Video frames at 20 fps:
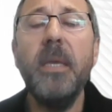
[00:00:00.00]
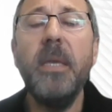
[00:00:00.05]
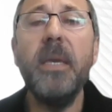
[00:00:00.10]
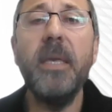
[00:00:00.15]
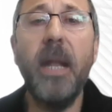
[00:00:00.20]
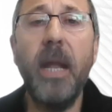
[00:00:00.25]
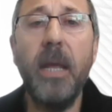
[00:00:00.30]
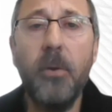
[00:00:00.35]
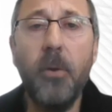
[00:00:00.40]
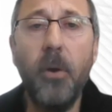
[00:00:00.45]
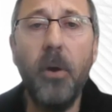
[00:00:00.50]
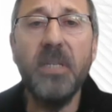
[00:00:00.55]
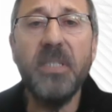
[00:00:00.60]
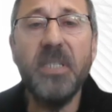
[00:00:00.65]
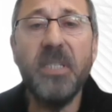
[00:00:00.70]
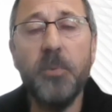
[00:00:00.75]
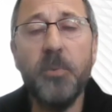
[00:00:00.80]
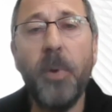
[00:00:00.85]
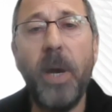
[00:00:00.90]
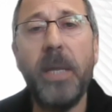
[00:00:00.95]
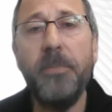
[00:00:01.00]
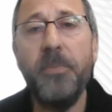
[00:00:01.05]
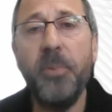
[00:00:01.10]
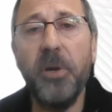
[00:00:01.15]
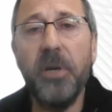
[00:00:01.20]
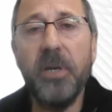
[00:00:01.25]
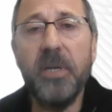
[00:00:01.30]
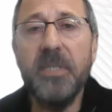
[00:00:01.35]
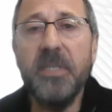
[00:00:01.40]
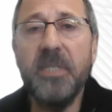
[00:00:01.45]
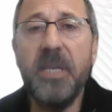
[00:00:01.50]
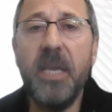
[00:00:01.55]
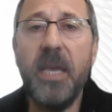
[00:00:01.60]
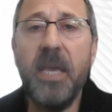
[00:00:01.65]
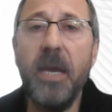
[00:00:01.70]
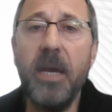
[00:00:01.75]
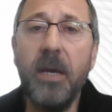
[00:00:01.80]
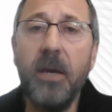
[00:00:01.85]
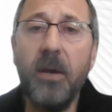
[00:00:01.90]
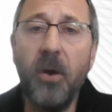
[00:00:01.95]
Yeah, g'day guys, it's Wayne Perkins
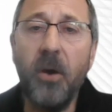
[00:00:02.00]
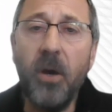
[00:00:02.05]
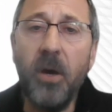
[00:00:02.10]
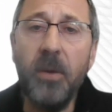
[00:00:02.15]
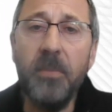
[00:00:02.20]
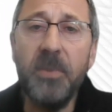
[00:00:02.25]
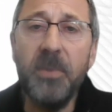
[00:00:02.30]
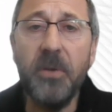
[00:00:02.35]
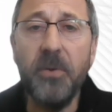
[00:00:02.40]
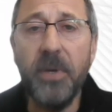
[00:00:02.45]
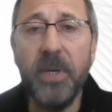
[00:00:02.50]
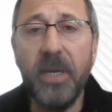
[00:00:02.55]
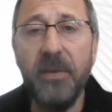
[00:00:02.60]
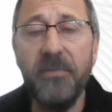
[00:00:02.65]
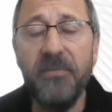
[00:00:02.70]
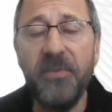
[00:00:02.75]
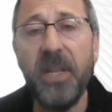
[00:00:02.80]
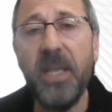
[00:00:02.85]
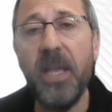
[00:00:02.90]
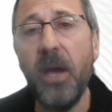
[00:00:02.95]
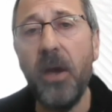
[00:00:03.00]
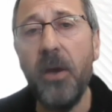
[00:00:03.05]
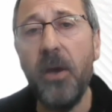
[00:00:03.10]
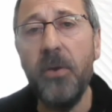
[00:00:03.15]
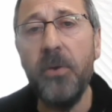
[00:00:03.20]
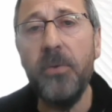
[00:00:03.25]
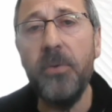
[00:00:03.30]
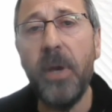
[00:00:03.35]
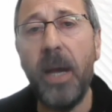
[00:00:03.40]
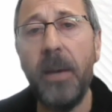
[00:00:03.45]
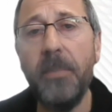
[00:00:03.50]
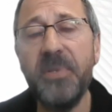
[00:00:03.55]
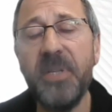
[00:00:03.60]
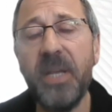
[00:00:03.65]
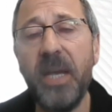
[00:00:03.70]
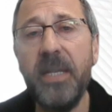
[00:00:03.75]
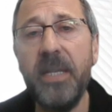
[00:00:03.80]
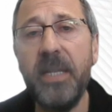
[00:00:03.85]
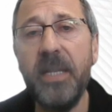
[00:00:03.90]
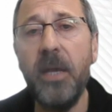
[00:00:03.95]
here. I'm doing a video
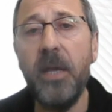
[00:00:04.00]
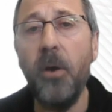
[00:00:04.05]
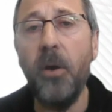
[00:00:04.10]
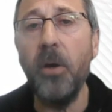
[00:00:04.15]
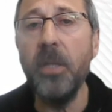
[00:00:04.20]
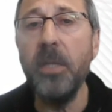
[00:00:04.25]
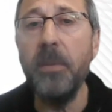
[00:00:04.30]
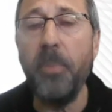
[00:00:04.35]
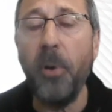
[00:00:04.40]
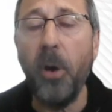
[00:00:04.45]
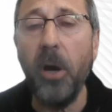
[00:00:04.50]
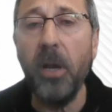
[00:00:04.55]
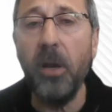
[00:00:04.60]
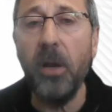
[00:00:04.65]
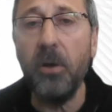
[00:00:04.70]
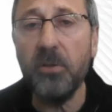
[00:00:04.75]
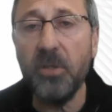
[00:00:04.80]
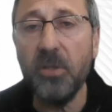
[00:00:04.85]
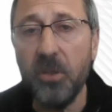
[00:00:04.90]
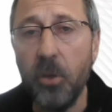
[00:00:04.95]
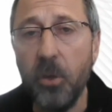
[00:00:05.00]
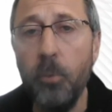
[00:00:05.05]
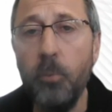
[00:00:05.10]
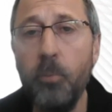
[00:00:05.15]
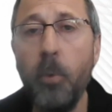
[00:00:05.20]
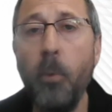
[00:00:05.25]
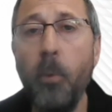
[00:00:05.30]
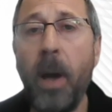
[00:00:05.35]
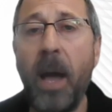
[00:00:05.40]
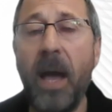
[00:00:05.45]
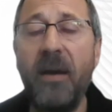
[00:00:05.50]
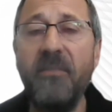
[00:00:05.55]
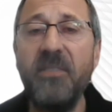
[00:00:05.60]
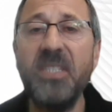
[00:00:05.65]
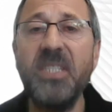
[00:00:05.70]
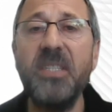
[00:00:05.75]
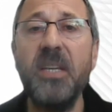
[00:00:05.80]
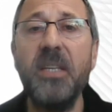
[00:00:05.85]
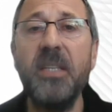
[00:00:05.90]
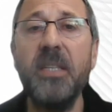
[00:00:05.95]
update here on the biological wool
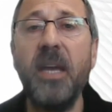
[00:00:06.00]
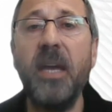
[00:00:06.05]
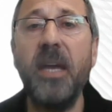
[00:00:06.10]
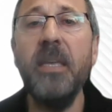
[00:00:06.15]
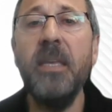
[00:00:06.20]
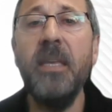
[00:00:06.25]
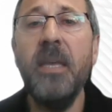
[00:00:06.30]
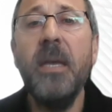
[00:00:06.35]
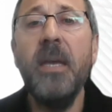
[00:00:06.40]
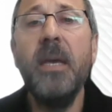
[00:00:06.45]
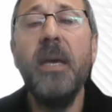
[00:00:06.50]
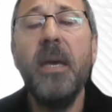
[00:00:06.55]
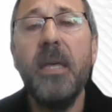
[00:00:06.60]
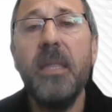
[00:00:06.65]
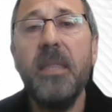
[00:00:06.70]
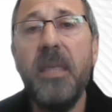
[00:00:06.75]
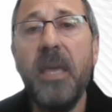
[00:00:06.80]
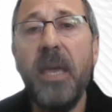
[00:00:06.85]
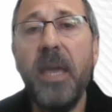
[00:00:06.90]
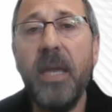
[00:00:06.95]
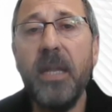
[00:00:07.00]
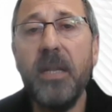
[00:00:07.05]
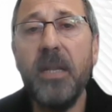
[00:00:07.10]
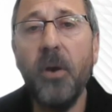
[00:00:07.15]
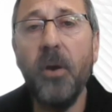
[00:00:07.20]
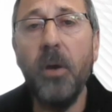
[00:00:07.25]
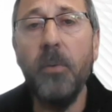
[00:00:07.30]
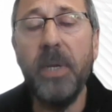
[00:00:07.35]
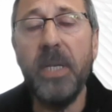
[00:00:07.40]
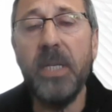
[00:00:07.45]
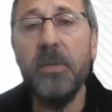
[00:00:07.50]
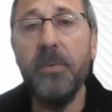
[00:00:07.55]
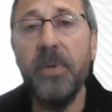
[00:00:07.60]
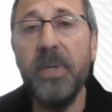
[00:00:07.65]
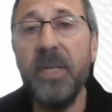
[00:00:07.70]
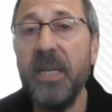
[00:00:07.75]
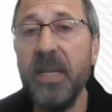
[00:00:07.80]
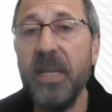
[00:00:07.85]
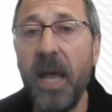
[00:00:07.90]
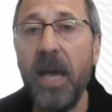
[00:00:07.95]
harvesting day that I went to
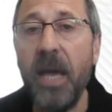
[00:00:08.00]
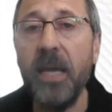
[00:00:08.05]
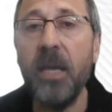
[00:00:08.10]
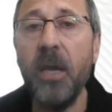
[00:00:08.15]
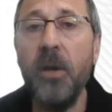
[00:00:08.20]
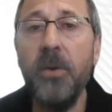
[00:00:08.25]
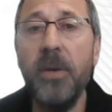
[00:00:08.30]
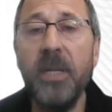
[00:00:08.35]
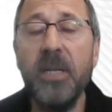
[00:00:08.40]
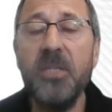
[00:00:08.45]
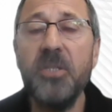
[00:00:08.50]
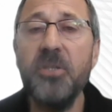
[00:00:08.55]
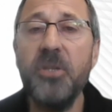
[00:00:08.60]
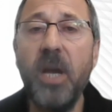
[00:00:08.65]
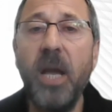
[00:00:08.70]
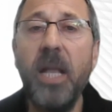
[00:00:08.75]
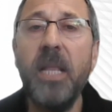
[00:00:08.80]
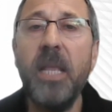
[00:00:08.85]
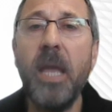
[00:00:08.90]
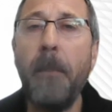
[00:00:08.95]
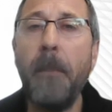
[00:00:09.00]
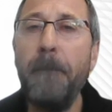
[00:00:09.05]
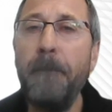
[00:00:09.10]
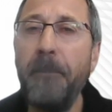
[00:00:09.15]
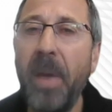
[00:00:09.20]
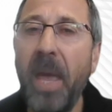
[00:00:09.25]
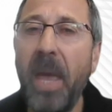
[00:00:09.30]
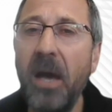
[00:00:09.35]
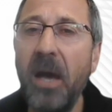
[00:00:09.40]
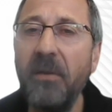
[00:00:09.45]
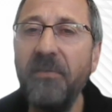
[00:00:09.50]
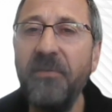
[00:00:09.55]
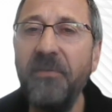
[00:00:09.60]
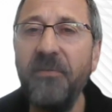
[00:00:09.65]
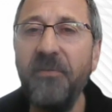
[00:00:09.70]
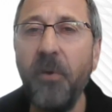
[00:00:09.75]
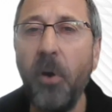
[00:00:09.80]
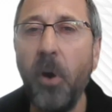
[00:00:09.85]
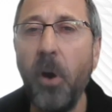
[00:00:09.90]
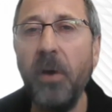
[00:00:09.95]
in Canago in Australia about
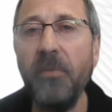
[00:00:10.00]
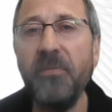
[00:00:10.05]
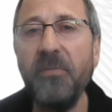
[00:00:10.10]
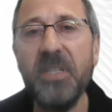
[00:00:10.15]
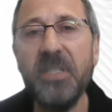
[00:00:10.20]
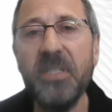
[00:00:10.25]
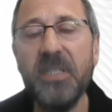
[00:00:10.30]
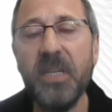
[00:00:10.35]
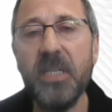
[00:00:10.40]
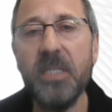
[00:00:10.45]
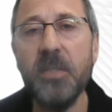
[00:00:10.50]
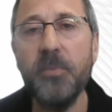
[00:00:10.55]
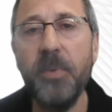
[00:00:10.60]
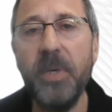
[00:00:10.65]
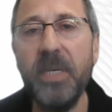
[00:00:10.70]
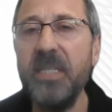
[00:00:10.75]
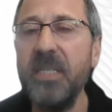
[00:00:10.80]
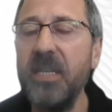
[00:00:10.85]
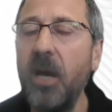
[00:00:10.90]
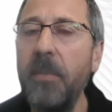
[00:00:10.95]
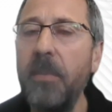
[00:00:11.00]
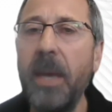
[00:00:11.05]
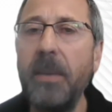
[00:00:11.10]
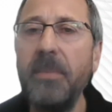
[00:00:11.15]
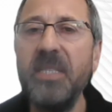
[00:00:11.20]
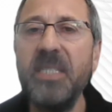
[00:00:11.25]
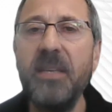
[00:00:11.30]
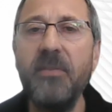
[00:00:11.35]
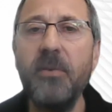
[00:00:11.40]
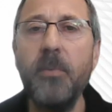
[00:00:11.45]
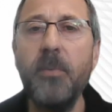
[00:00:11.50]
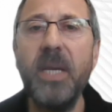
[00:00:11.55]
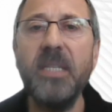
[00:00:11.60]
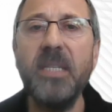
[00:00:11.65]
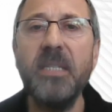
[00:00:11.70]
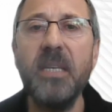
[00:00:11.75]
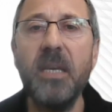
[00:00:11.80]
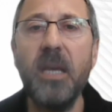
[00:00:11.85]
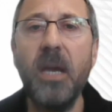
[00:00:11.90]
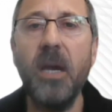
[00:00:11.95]
5 to 6 weeks ago, maybe 7
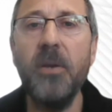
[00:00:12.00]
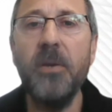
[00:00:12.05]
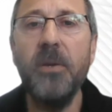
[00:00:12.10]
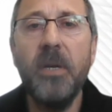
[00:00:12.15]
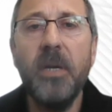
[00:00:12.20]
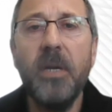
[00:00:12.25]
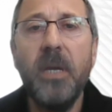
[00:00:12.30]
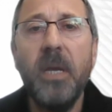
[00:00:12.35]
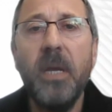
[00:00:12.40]
weeks ago.